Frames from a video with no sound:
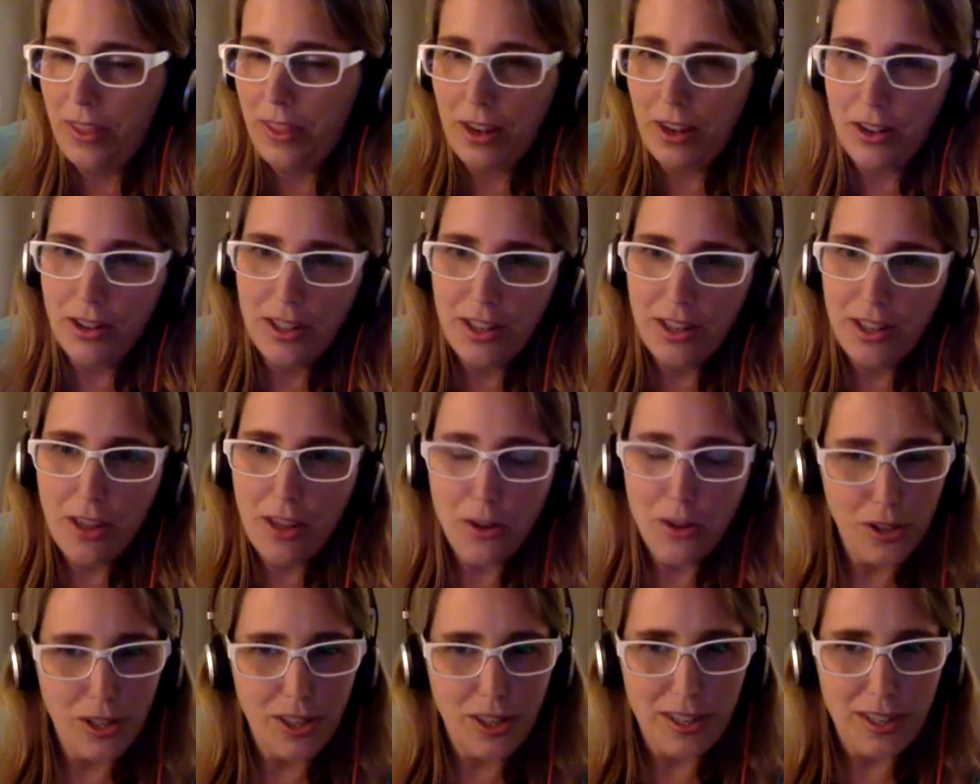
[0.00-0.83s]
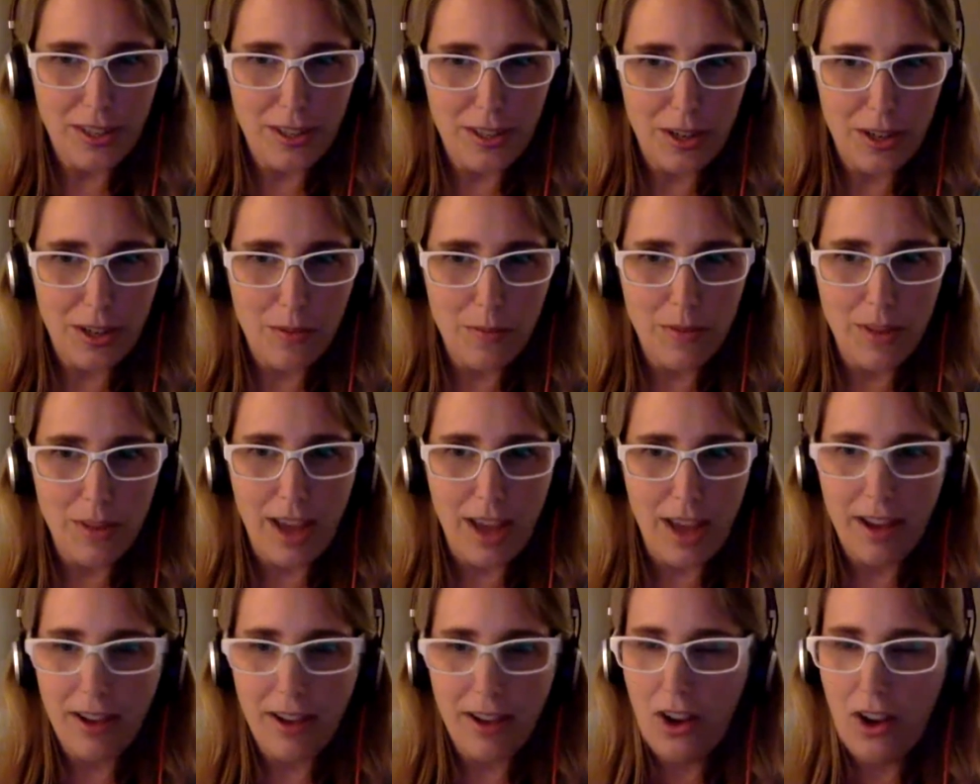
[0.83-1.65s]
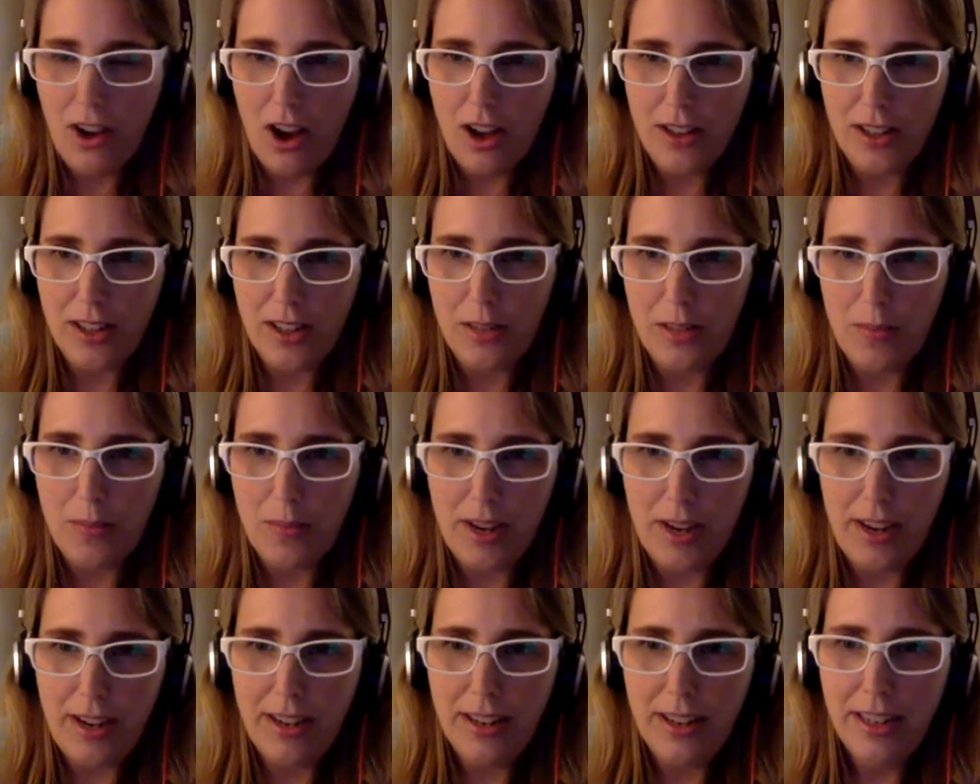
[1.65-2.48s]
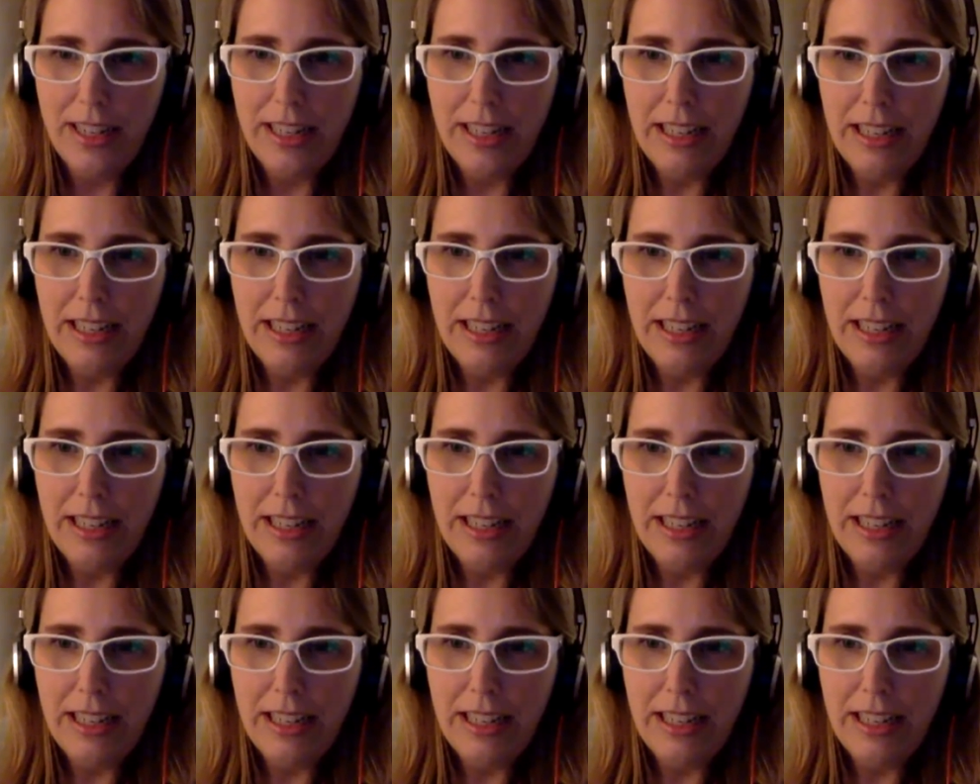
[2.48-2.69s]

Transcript: there's another system that causes me